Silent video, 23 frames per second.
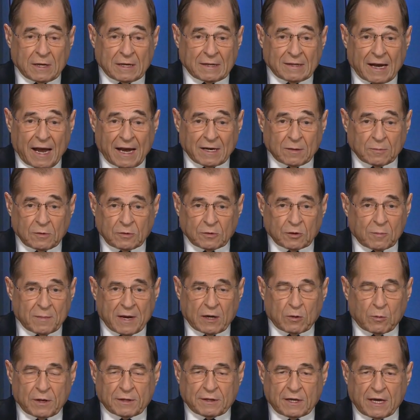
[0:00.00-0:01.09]
indictable no
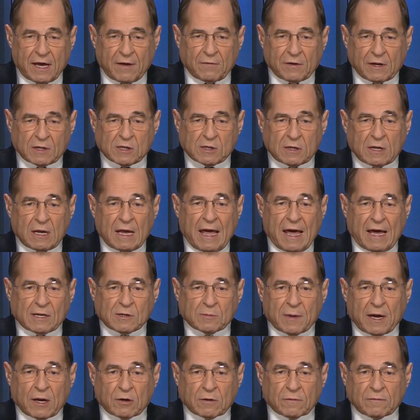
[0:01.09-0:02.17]
matter what the evidence
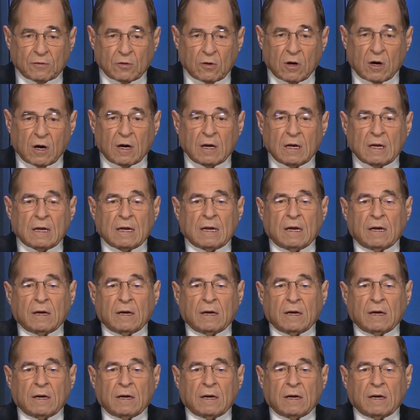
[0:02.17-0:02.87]
as a matter of law,